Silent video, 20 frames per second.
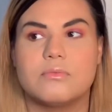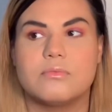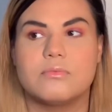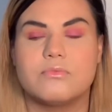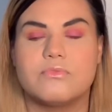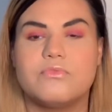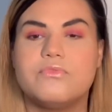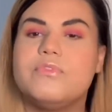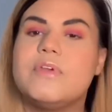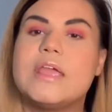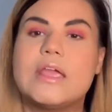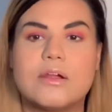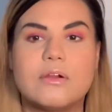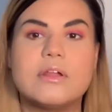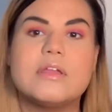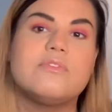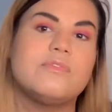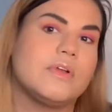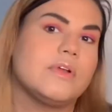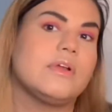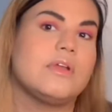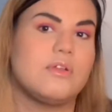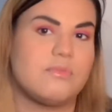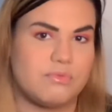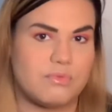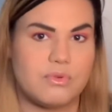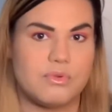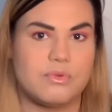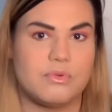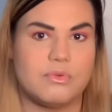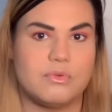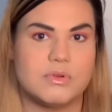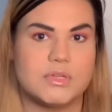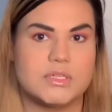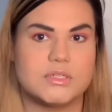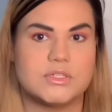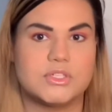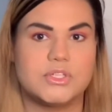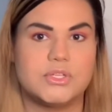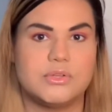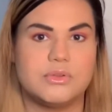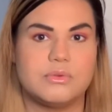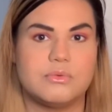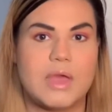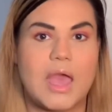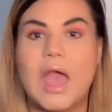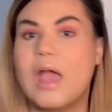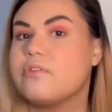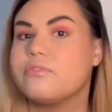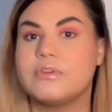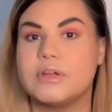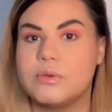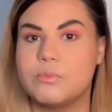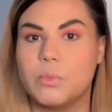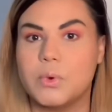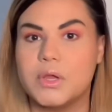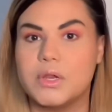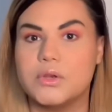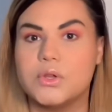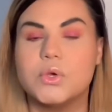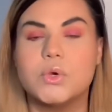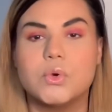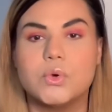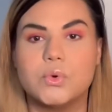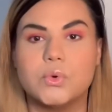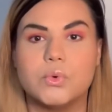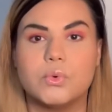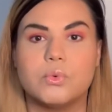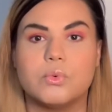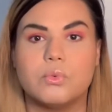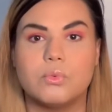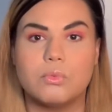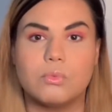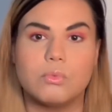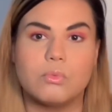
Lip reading: very rude to everyone who